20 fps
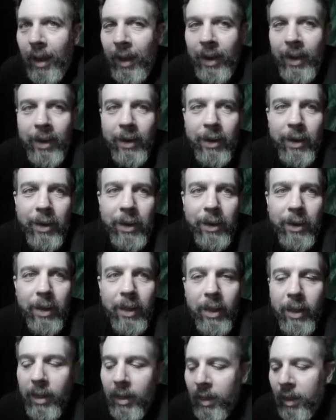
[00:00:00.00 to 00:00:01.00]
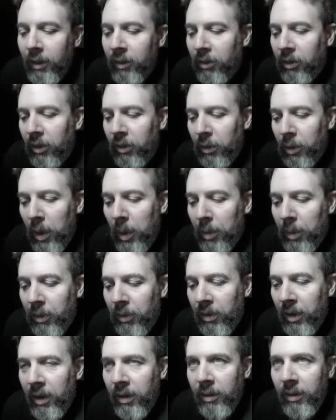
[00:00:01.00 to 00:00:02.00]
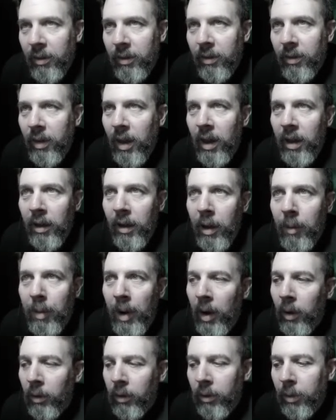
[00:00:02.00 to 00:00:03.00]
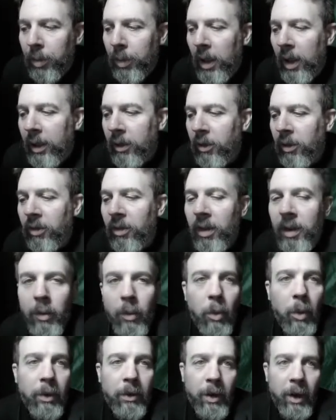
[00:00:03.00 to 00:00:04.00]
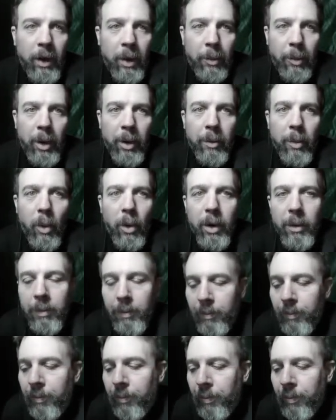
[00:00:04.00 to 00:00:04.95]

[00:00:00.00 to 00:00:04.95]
And this just represents a power supply, just like what's on the breadboard.